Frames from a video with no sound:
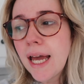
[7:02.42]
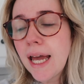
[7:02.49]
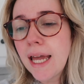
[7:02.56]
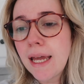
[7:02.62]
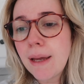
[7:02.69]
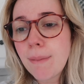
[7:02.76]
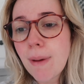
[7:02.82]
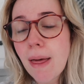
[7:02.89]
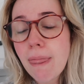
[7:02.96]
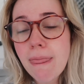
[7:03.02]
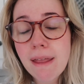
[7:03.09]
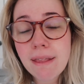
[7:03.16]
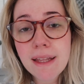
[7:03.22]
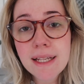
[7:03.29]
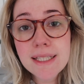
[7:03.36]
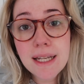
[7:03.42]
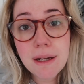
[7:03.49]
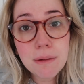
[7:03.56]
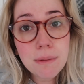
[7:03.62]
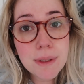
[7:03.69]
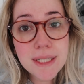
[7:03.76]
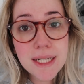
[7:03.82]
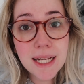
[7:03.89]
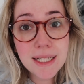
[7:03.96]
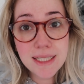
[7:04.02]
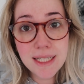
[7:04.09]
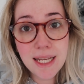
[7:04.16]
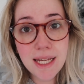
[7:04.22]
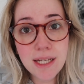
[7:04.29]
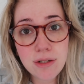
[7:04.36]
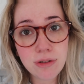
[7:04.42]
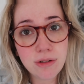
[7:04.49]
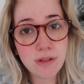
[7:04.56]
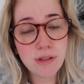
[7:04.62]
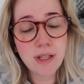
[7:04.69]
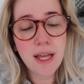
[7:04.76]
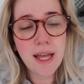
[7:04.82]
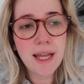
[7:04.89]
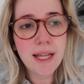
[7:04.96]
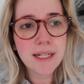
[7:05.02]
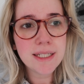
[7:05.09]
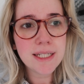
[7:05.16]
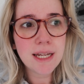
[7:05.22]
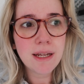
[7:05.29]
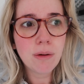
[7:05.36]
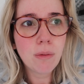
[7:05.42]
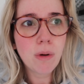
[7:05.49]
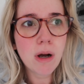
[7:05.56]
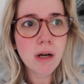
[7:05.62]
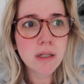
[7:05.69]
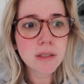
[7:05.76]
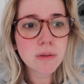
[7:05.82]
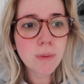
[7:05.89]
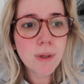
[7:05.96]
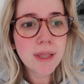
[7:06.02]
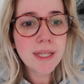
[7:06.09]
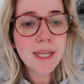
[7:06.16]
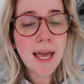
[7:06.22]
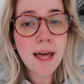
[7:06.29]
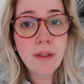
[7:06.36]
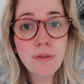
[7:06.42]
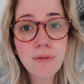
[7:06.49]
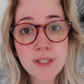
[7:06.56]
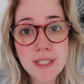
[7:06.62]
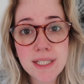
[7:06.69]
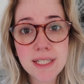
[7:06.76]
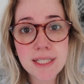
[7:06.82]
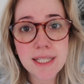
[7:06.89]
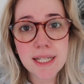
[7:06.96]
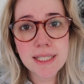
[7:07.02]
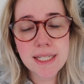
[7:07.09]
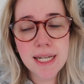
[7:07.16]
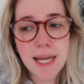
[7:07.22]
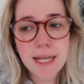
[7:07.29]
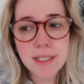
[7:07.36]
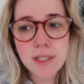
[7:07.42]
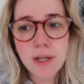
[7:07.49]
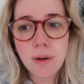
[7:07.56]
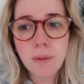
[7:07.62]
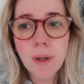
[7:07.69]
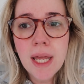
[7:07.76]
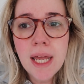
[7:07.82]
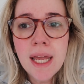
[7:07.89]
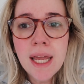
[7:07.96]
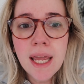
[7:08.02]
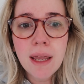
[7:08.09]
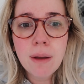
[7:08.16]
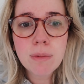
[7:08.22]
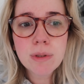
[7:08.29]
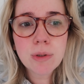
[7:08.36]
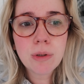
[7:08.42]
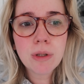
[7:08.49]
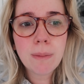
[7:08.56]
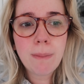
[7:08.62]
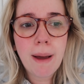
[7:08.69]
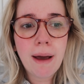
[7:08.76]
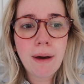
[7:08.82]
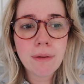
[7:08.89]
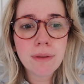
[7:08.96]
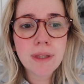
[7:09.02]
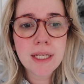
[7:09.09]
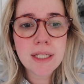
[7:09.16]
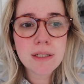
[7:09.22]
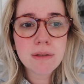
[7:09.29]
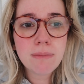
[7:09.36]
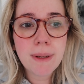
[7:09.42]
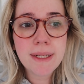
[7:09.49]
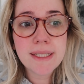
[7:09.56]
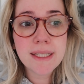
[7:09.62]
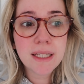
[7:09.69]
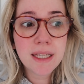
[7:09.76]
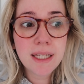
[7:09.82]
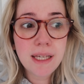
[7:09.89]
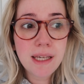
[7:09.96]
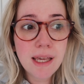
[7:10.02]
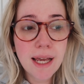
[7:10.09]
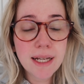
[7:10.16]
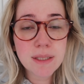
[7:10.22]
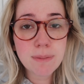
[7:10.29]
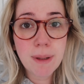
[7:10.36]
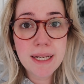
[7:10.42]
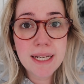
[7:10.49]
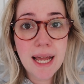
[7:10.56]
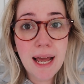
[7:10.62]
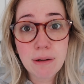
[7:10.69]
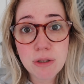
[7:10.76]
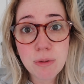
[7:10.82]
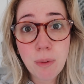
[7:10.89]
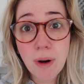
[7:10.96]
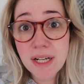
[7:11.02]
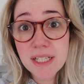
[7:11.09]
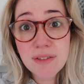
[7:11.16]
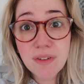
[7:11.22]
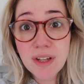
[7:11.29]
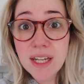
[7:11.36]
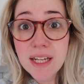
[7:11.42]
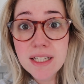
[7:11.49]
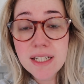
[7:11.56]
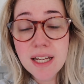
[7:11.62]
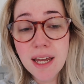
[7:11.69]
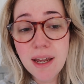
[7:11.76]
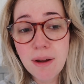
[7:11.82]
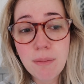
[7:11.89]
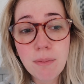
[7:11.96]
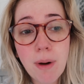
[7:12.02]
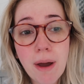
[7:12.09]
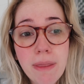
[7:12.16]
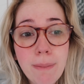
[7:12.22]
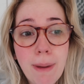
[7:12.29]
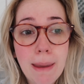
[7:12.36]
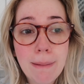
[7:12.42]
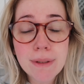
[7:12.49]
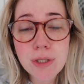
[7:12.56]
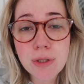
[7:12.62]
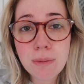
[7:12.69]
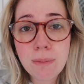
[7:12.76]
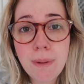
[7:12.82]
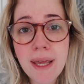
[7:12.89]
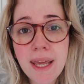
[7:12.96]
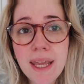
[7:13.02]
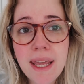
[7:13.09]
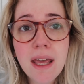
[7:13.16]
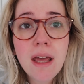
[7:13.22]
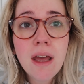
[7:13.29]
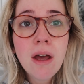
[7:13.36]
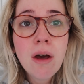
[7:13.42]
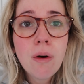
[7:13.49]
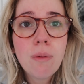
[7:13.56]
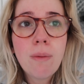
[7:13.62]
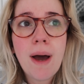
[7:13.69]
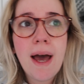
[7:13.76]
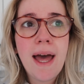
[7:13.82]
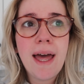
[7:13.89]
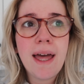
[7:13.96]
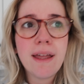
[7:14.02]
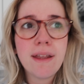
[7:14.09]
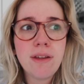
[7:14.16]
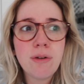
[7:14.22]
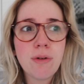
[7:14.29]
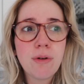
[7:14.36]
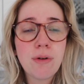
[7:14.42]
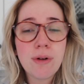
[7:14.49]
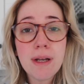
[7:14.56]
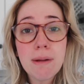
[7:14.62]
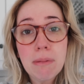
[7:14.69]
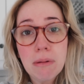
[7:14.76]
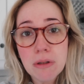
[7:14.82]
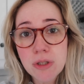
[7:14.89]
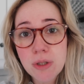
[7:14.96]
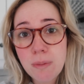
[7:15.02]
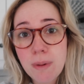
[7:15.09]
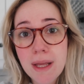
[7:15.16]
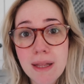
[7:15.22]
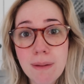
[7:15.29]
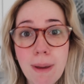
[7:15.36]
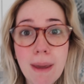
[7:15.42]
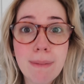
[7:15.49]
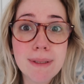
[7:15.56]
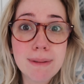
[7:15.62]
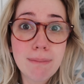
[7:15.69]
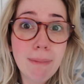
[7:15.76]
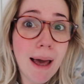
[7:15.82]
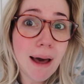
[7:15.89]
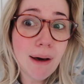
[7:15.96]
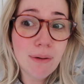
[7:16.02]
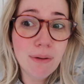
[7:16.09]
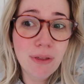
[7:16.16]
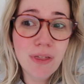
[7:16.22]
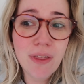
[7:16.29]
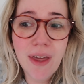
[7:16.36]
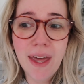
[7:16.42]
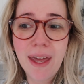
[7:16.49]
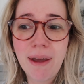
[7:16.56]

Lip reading: And then last night we went to antenatal, and it was with the health visitors last night. So it was all about, they basically explained how to breastfeed, where the baby should be, where your nipple should be in the baby's mouth,